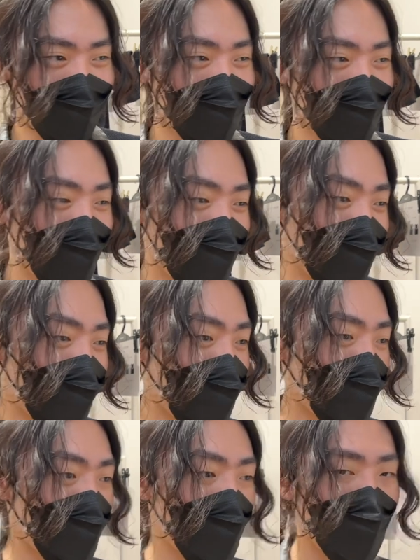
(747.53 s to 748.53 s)
Undercover
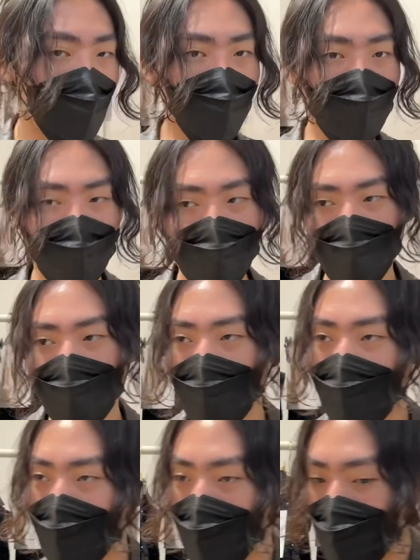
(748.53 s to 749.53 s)
collection called Wired.
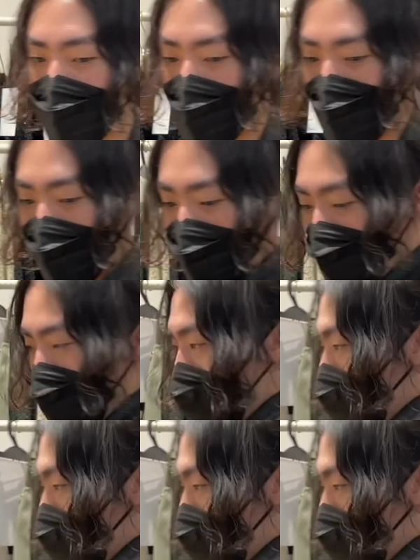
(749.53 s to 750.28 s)
So this